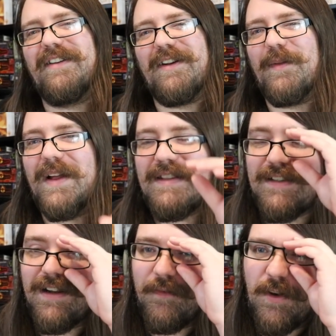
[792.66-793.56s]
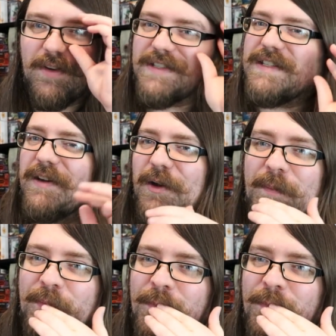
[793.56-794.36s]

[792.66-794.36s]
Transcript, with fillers: No, no, no. That's not a focus here.